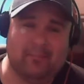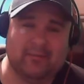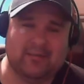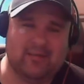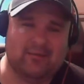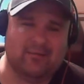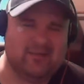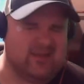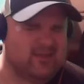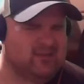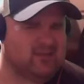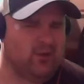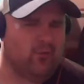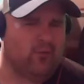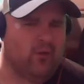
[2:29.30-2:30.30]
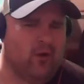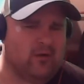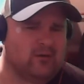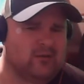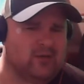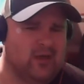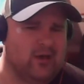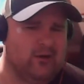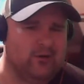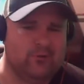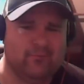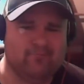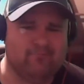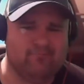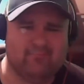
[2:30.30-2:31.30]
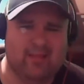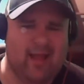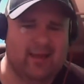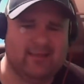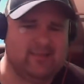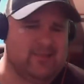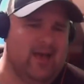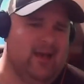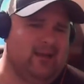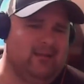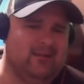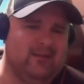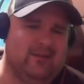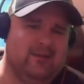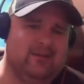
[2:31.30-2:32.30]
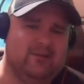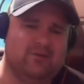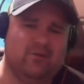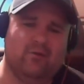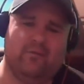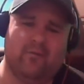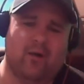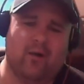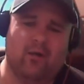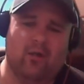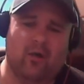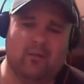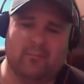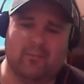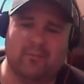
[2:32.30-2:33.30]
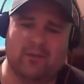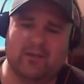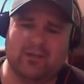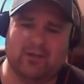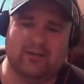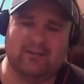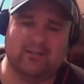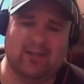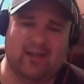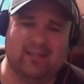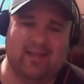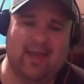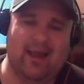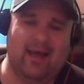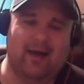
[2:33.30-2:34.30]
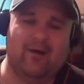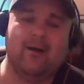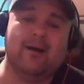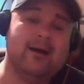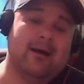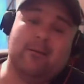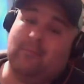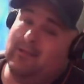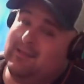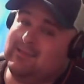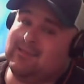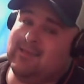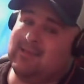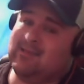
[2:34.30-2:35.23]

You know, couple episodes in so far, so not exactly too far along, but be sure to check